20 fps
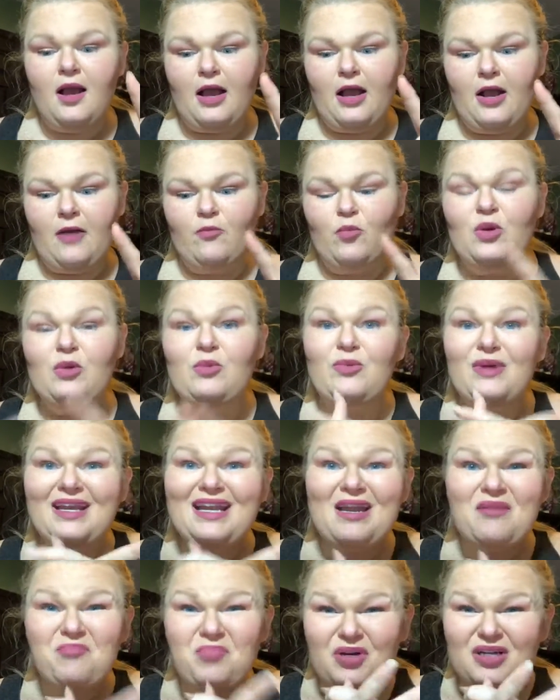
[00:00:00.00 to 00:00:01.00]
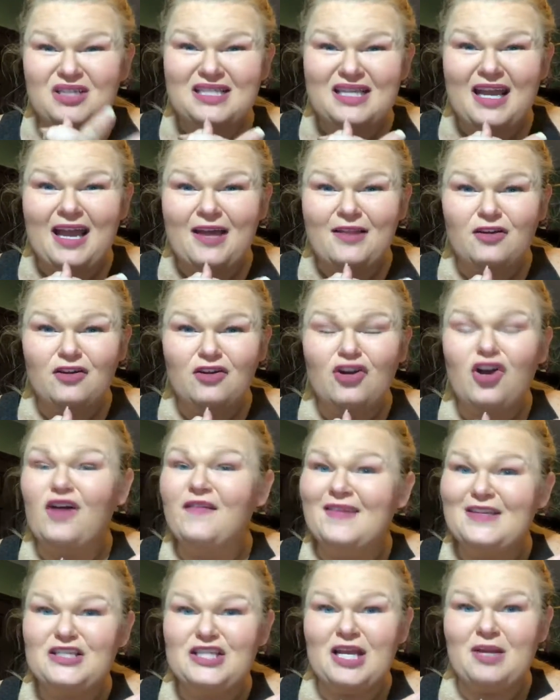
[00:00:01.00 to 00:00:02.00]
We read a book together
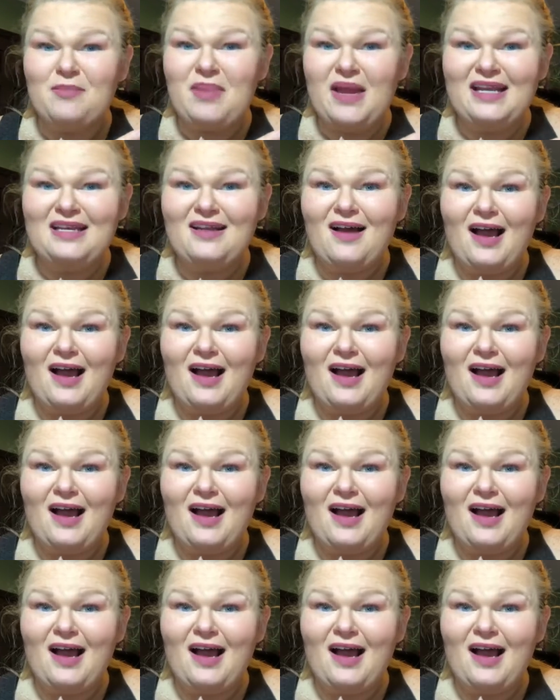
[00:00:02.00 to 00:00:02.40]
called The Champagne